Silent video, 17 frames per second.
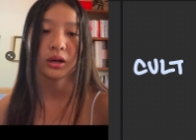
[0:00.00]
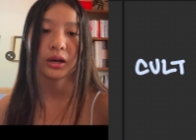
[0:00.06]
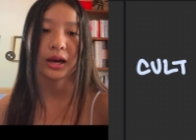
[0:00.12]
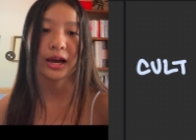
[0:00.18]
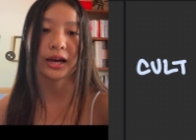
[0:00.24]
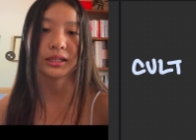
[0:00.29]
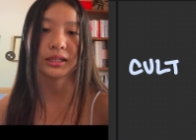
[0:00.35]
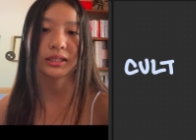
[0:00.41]

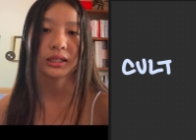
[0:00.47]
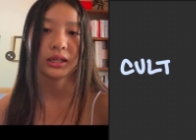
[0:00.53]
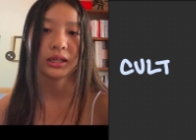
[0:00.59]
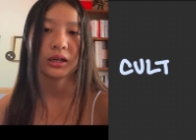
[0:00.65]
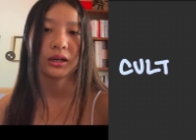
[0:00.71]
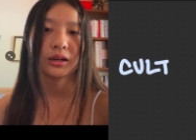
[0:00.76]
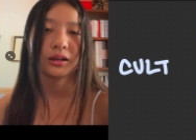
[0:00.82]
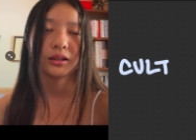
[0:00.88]
And
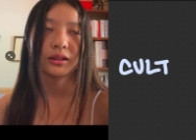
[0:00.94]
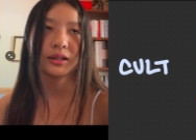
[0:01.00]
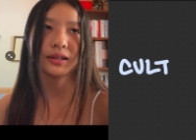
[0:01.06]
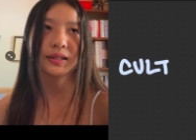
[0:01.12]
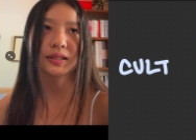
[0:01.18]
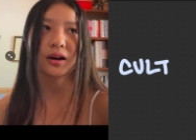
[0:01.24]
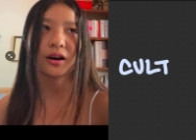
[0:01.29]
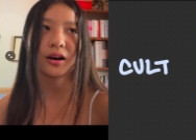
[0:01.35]

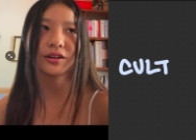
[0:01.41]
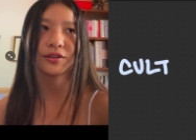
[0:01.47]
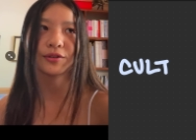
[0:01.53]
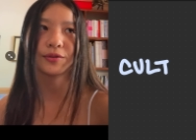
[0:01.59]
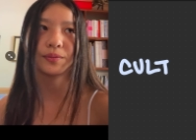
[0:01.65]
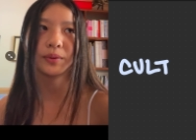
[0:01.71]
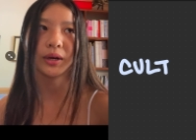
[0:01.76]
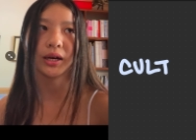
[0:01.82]
this kind
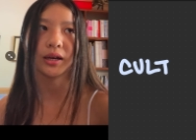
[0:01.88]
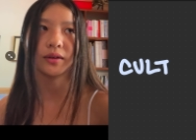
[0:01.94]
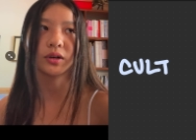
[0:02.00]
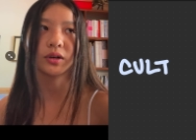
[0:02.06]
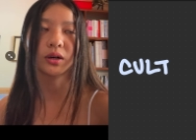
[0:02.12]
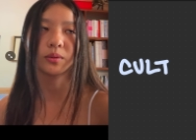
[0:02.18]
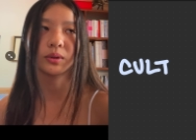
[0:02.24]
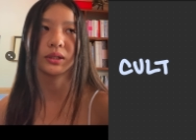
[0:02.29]
of
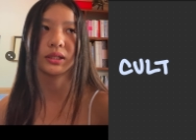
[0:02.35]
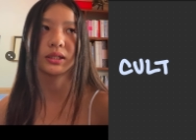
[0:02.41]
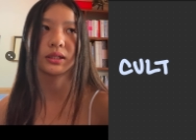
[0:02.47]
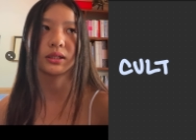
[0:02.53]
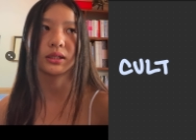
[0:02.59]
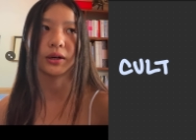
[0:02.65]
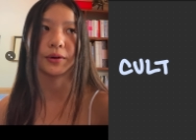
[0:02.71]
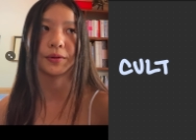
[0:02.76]
behavior was
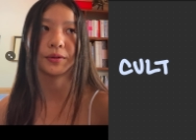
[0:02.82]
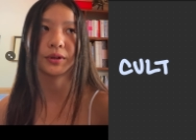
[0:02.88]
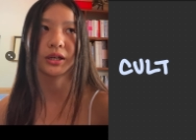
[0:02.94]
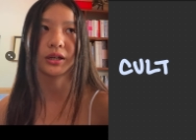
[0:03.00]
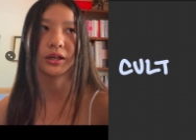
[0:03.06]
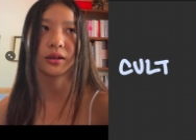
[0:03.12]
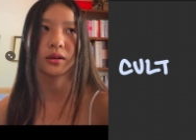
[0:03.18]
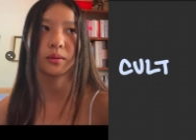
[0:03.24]

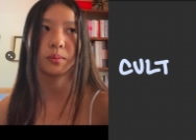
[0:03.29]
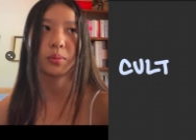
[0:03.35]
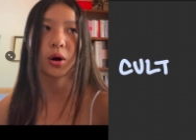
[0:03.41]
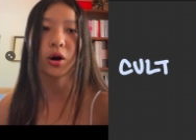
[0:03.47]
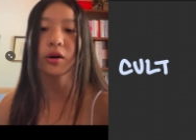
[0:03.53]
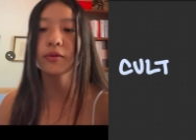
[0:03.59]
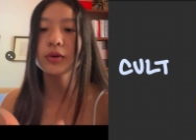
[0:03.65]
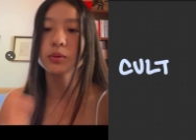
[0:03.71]
definitely,
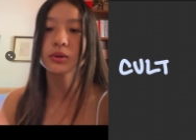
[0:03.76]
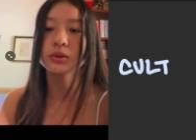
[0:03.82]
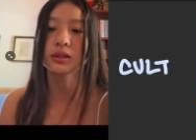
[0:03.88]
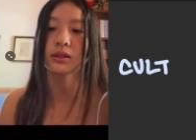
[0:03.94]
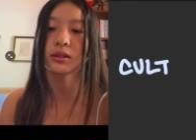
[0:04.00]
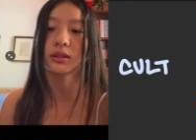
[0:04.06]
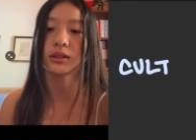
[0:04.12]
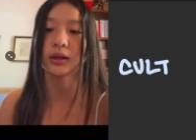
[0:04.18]
part of it
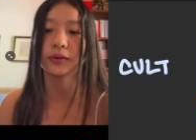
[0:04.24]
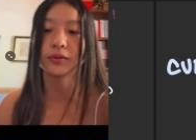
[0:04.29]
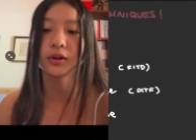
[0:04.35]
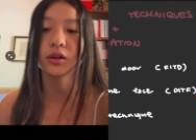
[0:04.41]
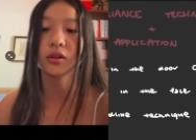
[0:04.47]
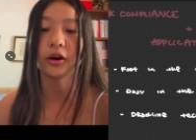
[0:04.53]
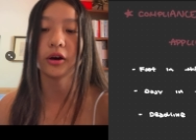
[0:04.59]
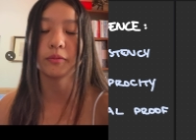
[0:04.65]
was
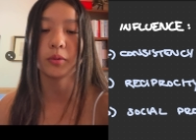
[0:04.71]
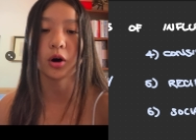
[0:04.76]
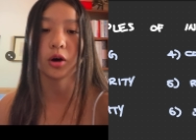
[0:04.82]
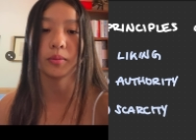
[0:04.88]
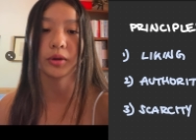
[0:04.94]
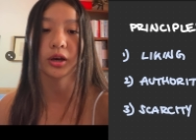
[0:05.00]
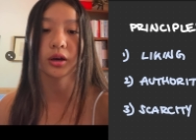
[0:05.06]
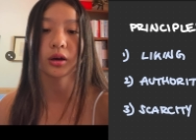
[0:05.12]
definitely love
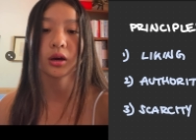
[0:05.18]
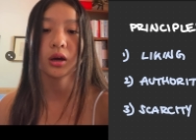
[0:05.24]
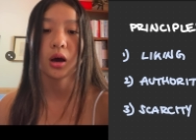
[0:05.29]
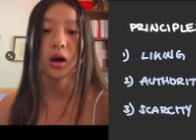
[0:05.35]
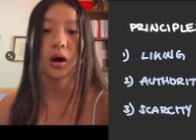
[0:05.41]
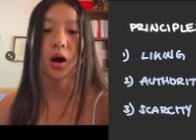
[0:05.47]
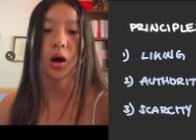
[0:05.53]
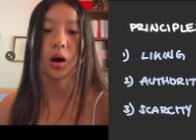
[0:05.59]
bombing,
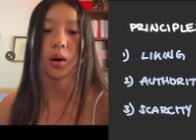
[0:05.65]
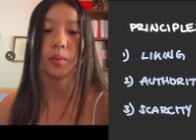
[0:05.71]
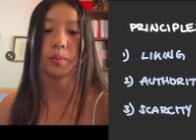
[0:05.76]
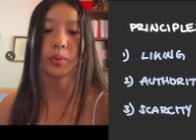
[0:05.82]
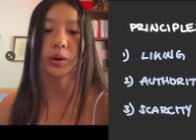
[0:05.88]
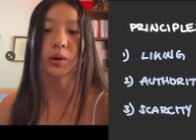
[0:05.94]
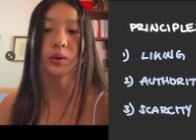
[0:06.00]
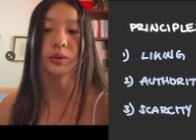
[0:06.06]

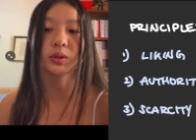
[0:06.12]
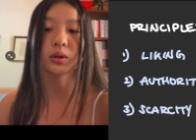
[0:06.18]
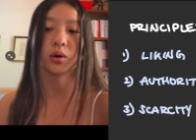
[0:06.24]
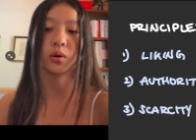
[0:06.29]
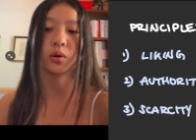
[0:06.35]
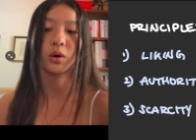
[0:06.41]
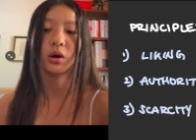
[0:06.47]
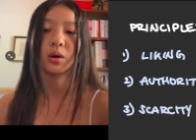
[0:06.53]
but
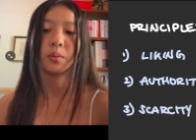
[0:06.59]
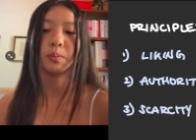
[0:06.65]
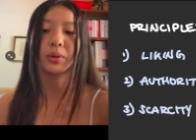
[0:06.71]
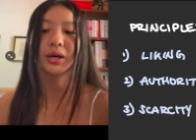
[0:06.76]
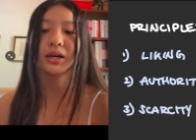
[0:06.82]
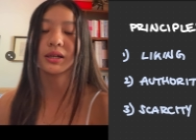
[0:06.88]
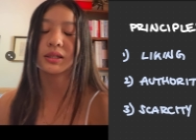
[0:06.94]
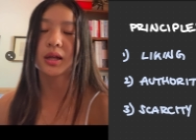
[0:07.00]
also
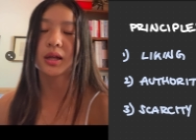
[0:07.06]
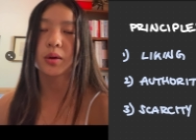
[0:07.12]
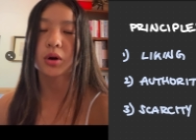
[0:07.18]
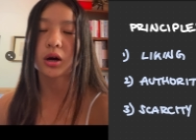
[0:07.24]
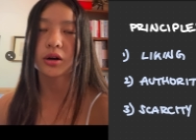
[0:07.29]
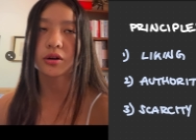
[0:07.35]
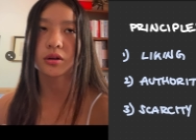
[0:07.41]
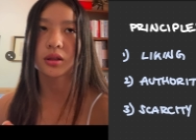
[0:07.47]
because they
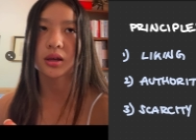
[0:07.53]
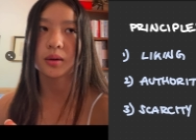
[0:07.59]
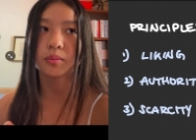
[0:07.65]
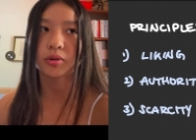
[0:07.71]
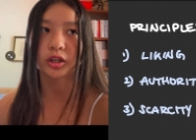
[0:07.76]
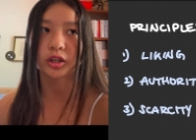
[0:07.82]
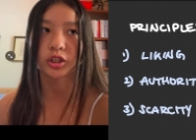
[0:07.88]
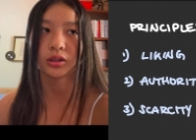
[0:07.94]
were under the
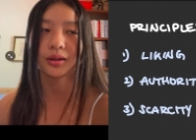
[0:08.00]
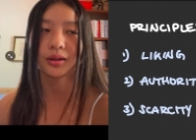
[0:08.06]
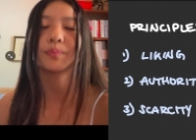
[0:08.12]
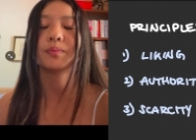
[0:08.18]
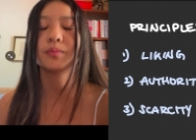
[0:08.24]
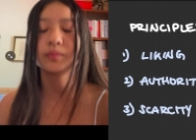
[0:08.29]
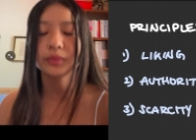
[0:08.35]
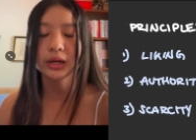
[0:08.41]
impression, the
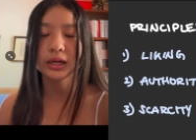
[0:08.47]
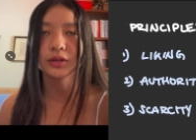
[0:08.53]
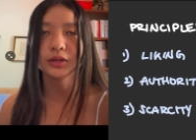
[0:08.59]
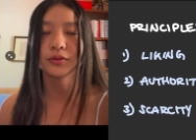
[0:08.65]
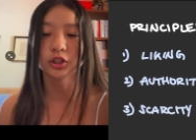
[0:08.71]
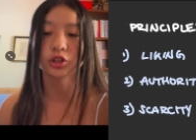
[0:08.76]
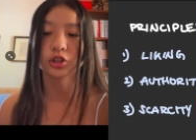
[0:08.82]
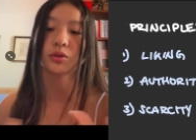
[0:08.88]

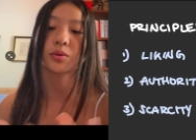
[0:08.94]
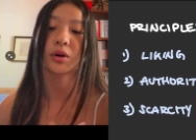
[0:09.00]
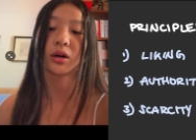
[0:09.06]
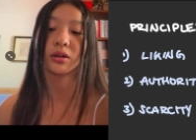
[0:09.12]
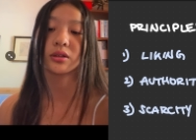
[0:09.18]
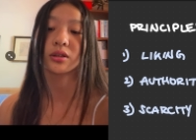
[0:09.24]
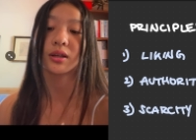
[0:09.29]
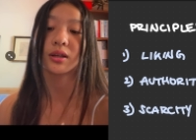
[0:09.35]
individuals were
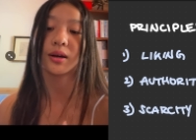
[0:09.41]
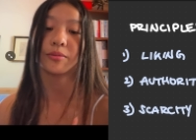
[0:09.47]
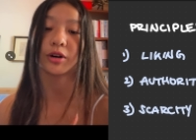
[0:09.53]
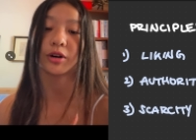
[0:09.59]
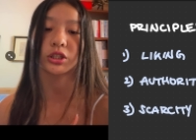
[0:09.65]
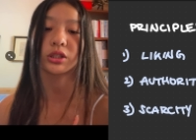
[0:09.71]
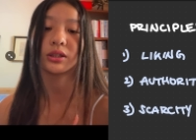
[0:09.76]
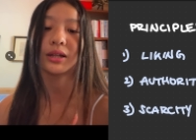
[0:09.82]
under the
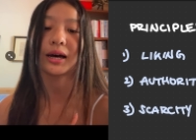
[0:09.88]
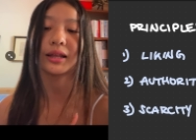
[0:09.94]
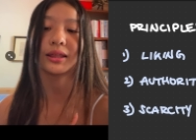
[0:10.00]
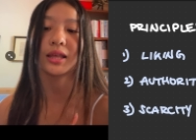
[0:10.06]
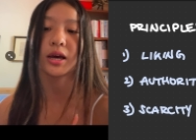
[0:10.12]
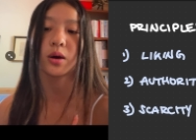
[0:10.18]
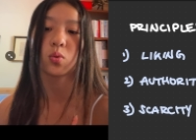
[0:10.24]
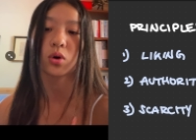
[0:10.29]
impression that
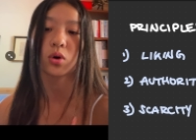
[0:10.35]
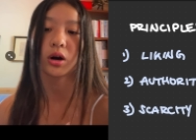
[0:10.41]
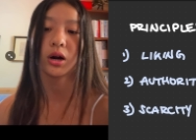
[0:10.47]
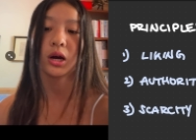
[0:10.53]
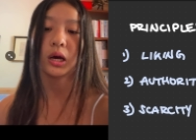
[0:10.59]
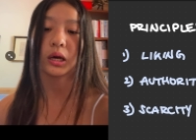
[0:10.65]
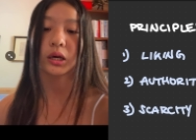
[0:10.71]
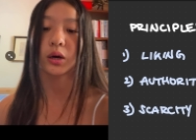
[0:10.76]
they were
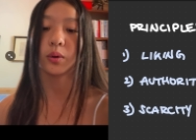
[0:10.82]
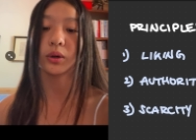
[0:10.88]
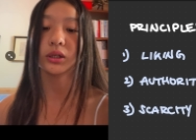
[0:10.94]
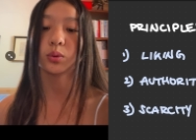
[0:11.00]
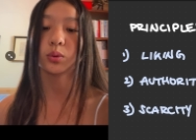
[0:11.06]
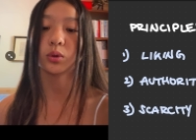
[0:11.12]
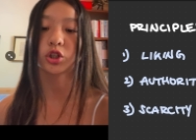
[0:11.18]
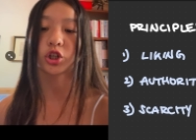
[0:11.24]
going
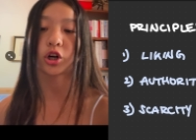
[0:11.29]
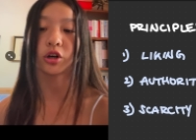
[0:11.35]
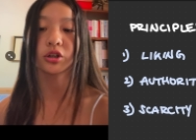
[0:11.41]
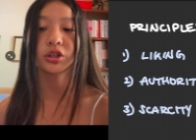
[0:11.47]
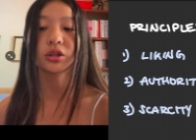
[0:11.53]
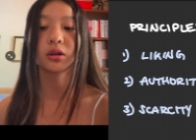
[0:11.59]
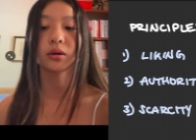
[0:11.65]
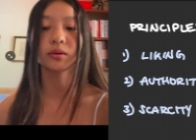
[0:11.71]
to a
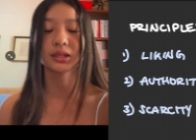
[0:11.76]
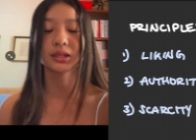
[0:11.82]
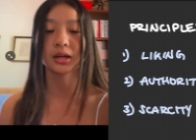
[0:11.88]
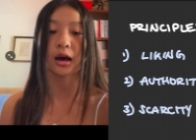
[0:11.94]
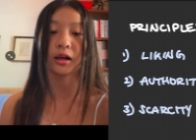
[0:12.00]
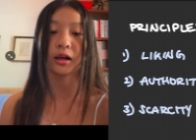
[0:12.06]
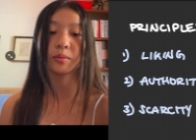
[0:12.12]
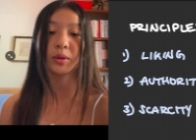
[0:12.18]
church, there was
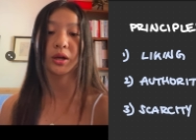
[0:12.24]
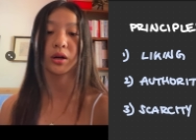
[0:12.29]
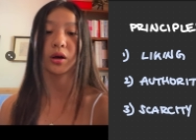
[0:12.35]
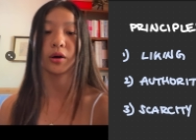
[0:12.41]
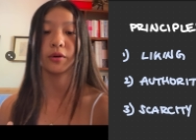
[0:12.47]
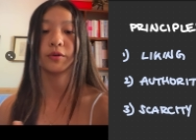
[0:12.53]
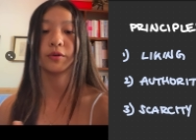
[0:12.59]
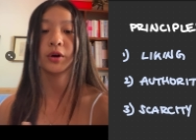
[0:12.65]
an element
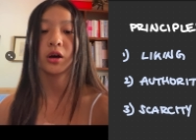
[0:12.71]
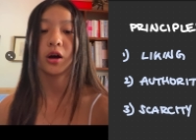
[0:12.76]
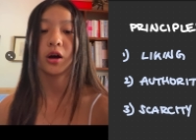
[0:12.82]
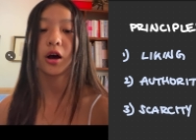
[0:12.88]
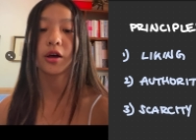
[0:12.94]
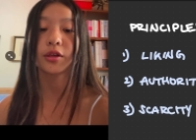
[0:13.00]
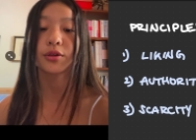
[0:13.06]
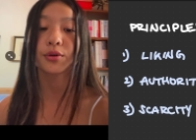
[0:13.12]
of
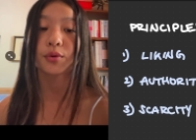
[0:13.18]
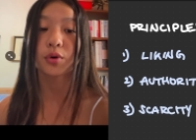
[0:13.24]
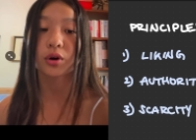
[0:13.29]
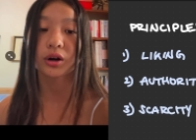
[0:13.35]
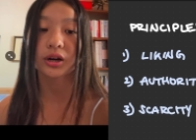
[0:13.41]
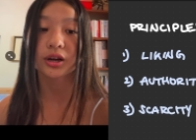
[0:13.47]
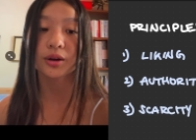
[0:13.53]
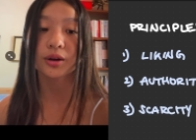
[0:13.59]

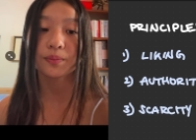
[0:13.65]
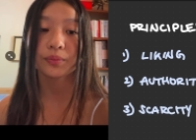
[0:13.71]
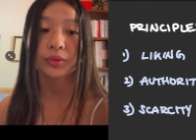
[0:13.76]
authority,